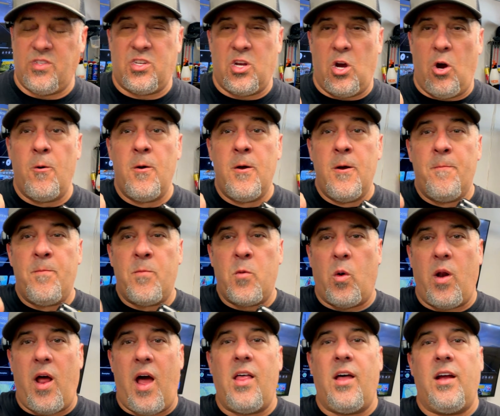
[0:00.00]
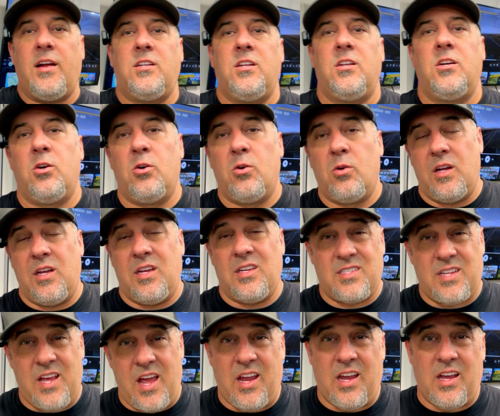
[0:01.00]
So what I like to do is
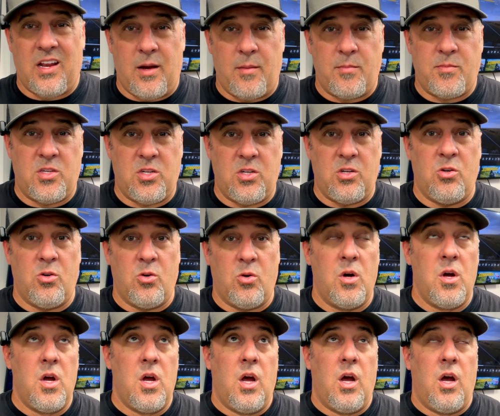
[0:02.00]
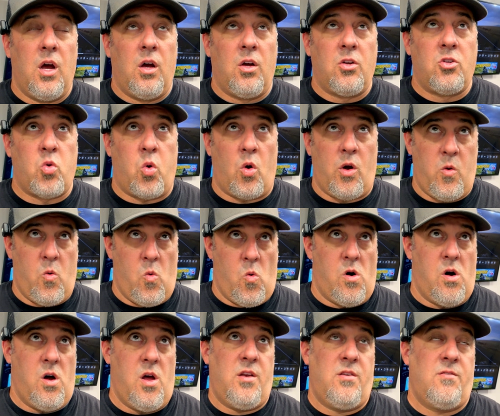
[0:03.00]
take it up to
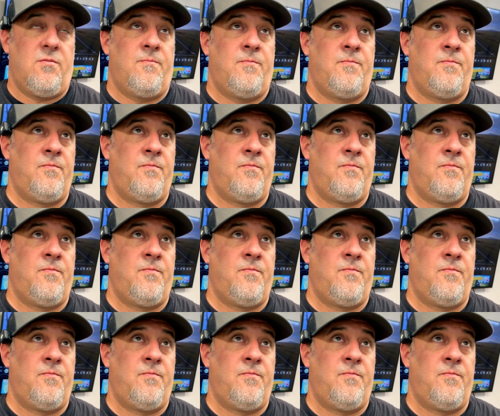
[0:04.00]
21.